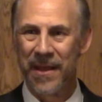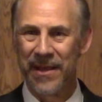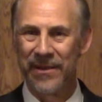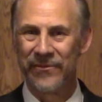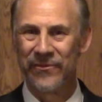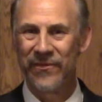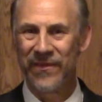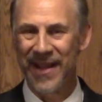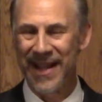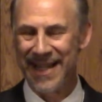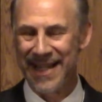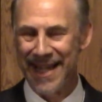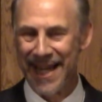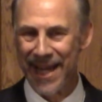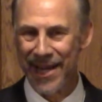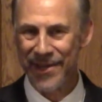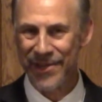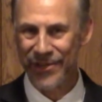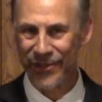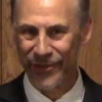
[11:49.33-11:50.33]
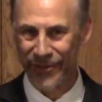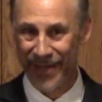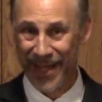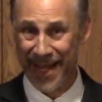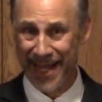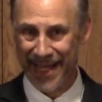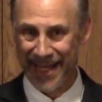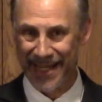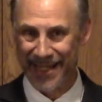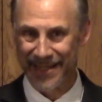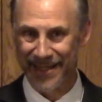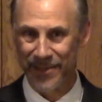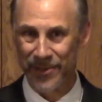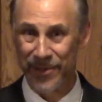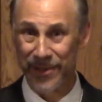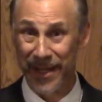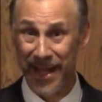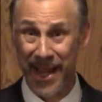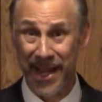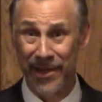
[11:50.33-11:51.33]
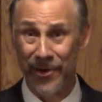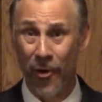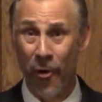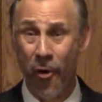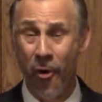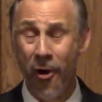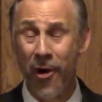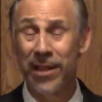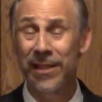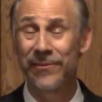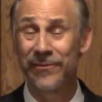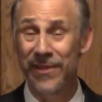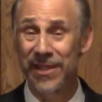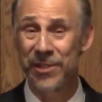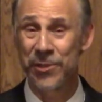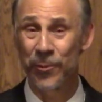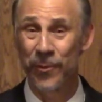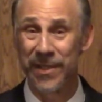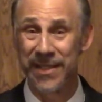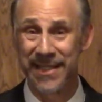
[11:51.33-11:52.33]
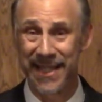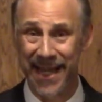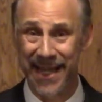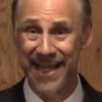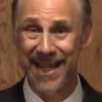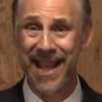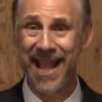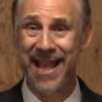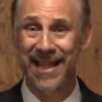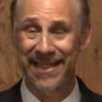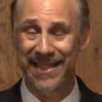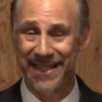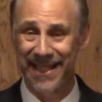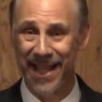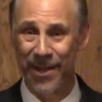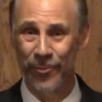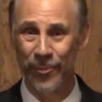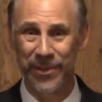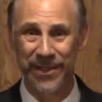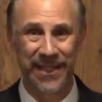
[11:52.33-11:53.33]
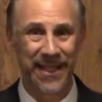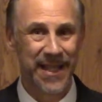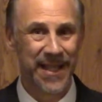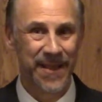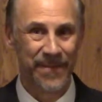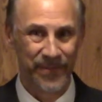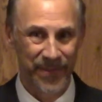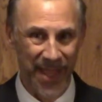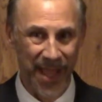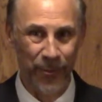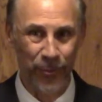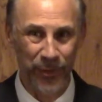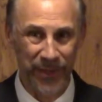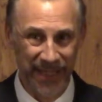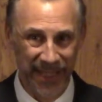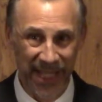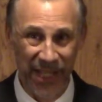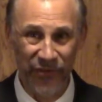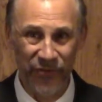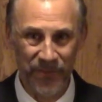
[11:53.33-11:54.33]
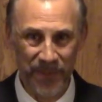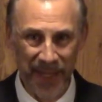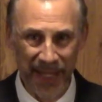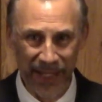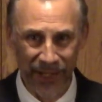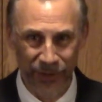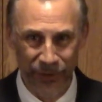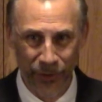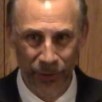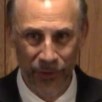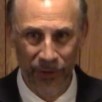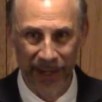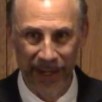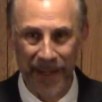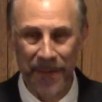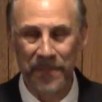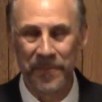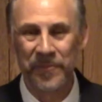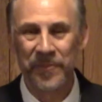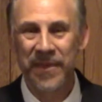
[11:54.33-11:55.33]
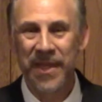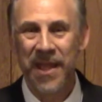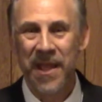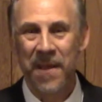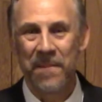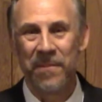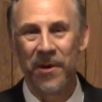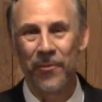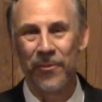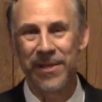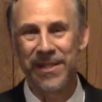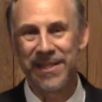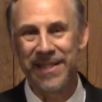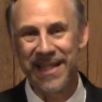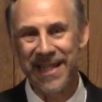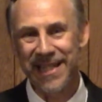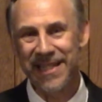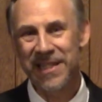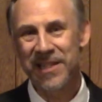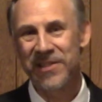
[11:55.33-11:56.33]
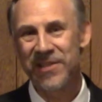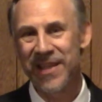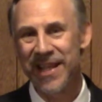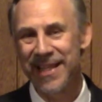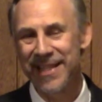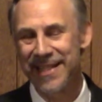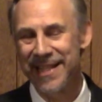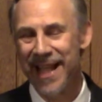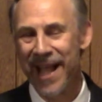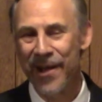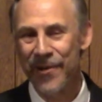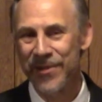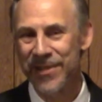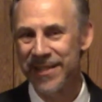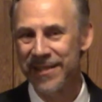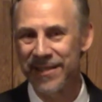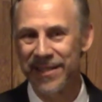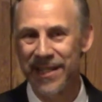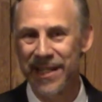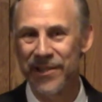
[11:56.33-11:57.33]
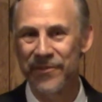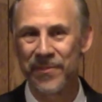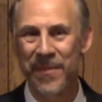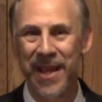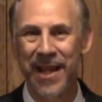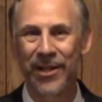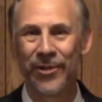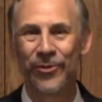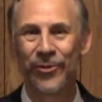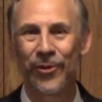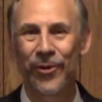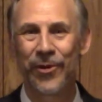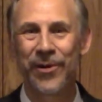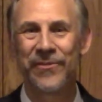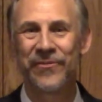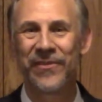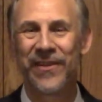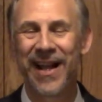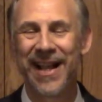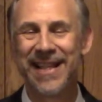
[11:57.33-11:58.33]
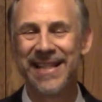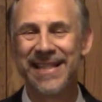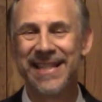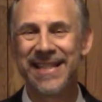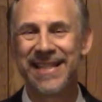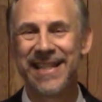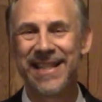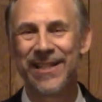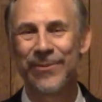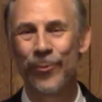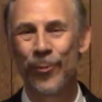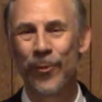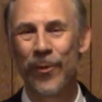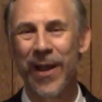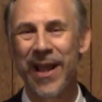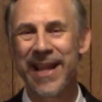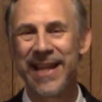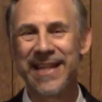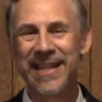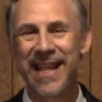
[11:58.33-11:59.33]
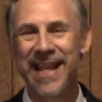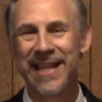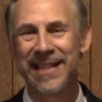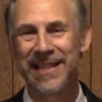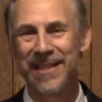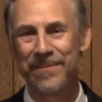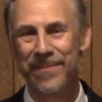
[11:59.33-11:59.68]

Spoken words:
financial gain, and all of us would say, yes, that would give me glory. But when Jesus says, now is the Son of Man glorified, this is right at the